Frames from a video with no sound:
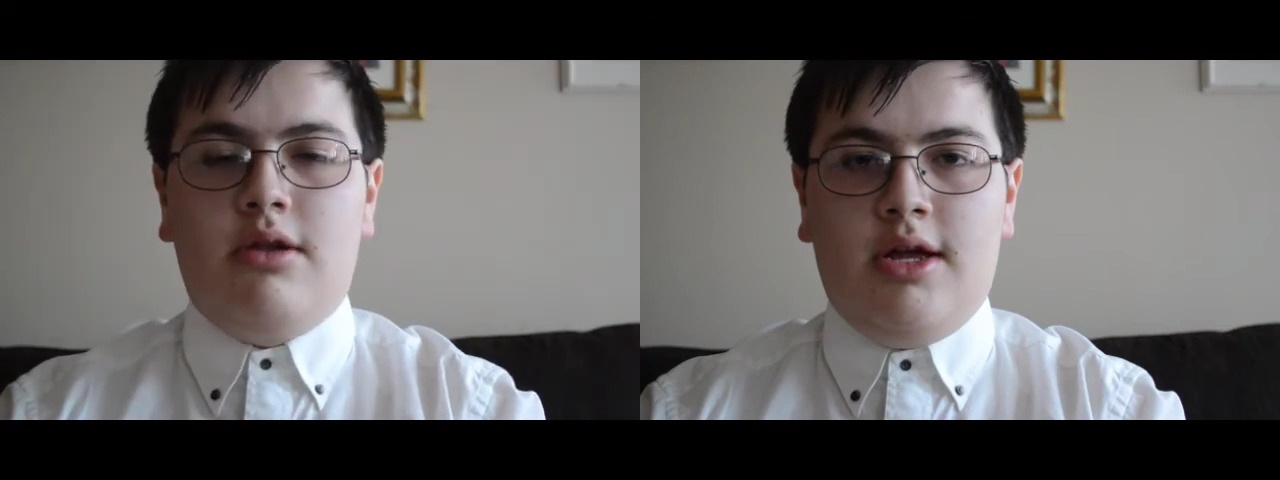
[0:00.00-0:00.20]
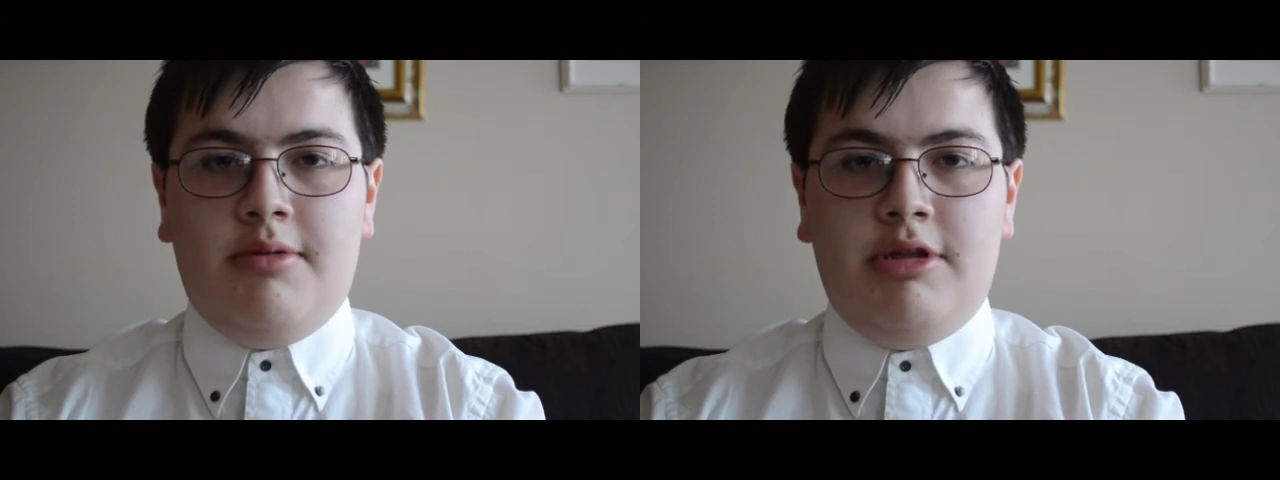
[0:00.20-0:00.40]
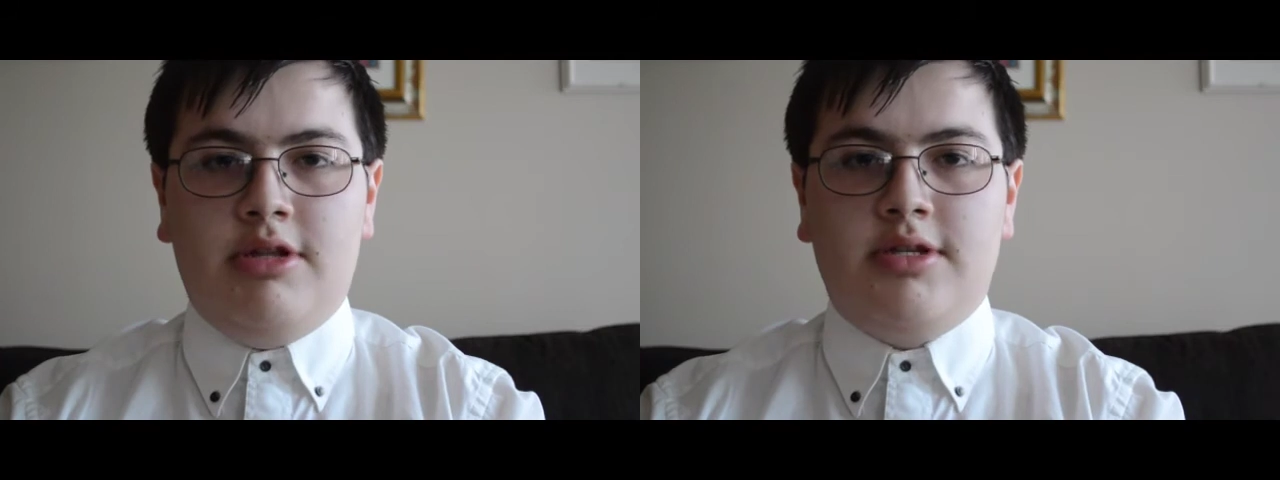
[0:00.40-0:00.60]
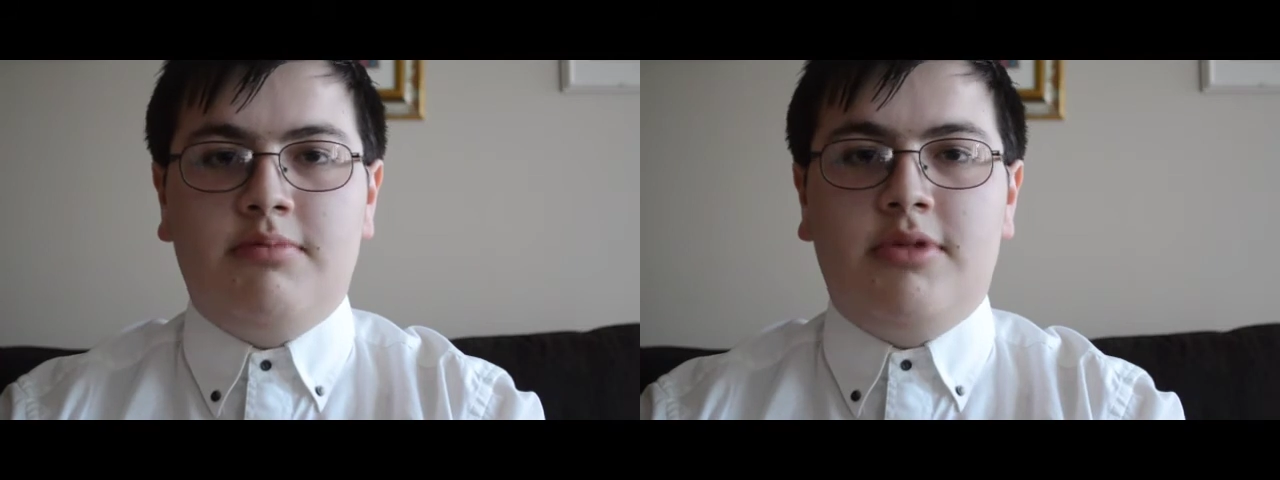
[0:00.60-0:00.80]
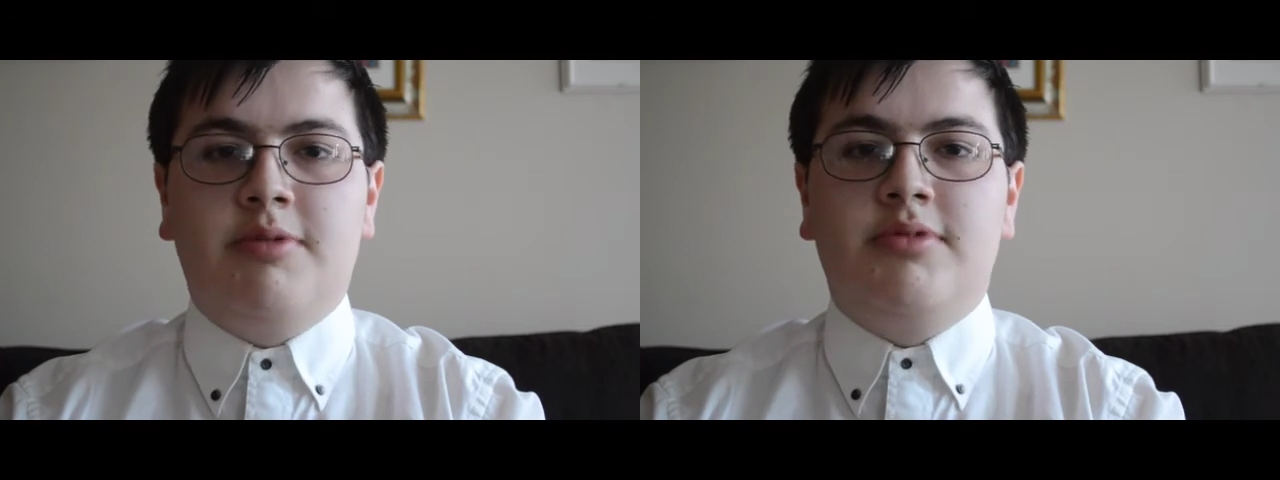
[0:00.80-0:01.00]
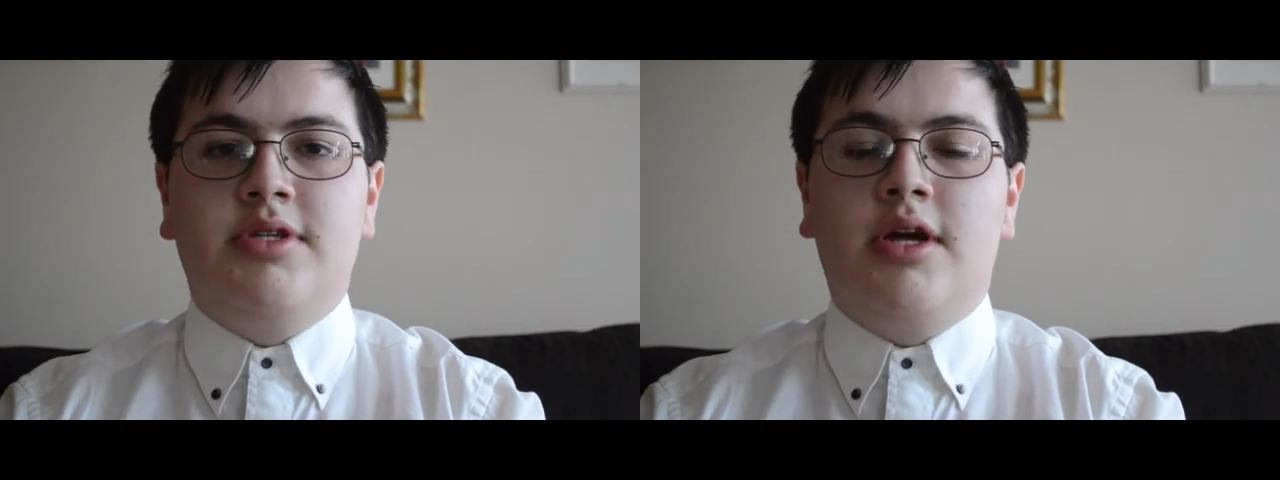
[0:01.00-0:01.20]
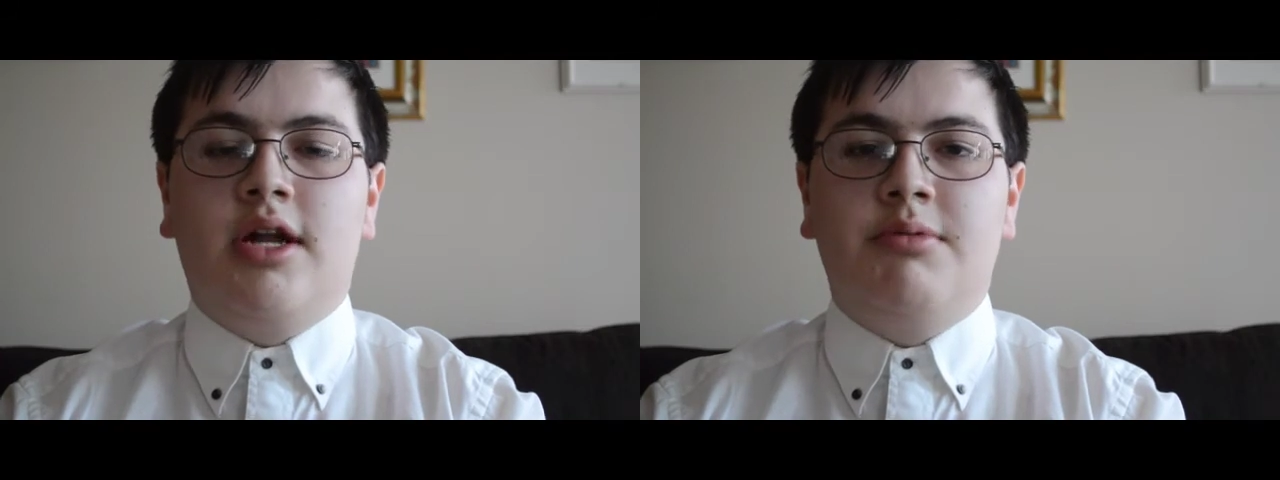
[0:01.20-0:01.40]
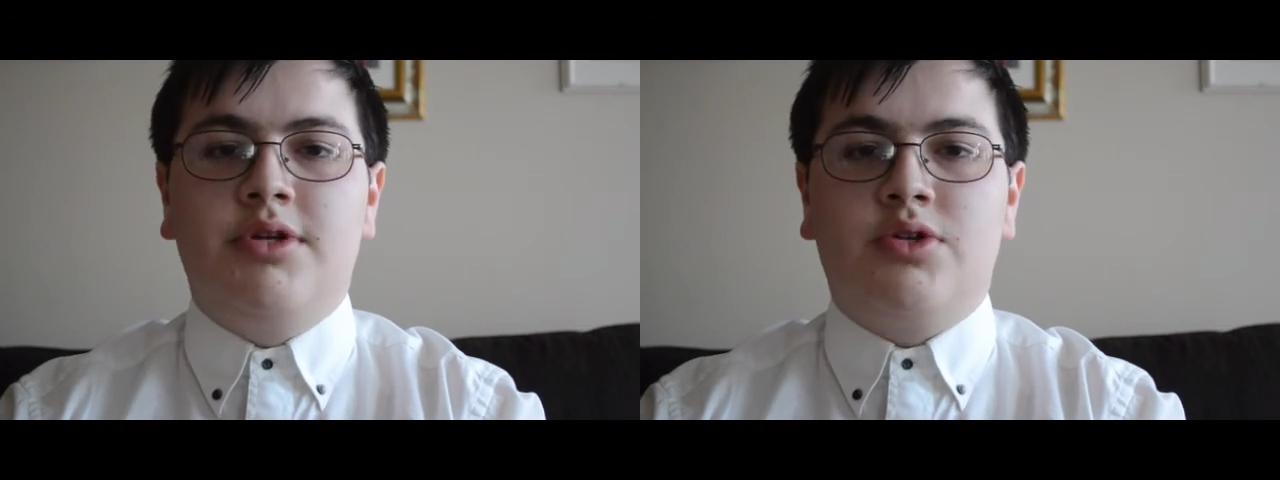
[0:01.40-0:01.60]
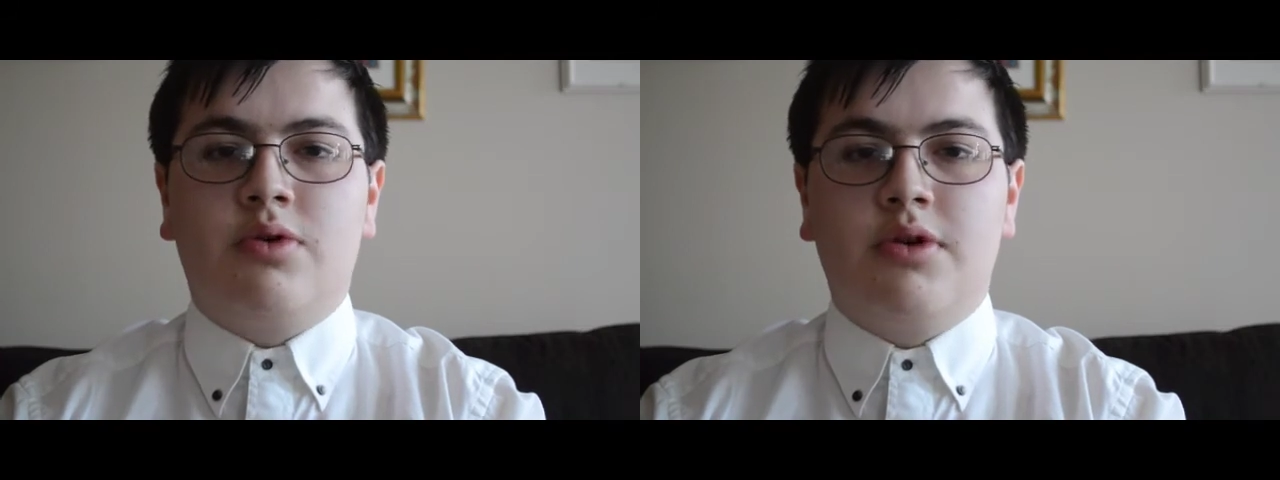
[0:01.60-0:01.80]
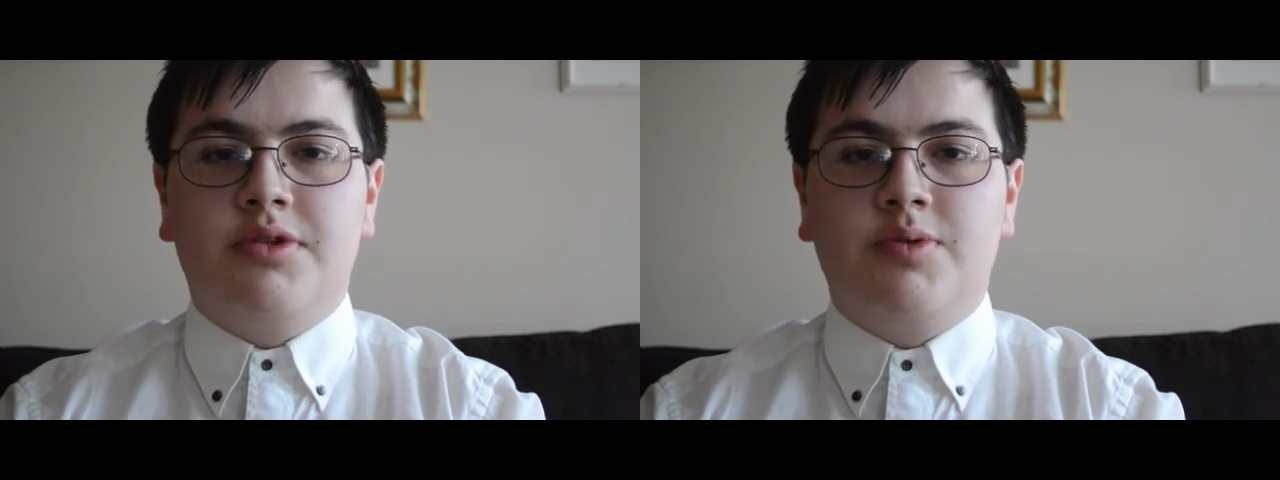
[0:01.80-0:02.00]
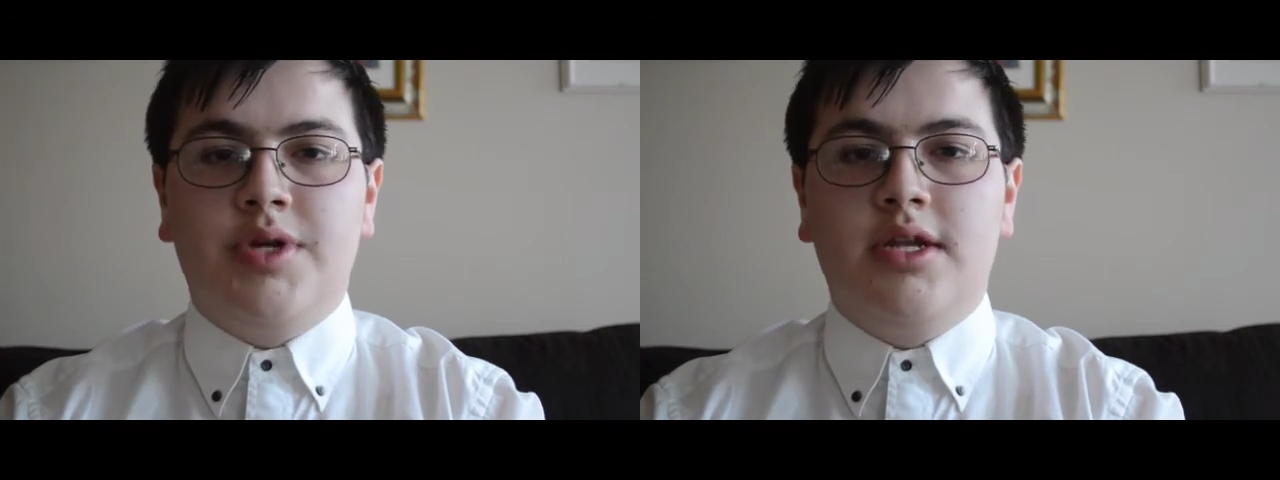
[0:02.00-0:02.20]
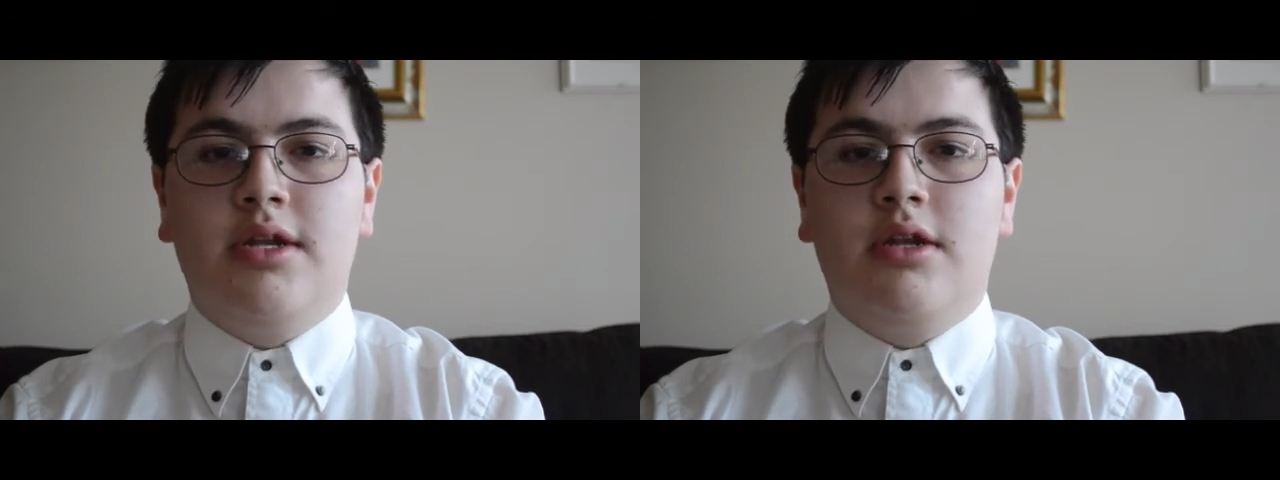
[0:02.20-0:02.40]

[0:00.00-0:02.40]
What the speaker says: I mean, sometimes you gotta be short and sweet,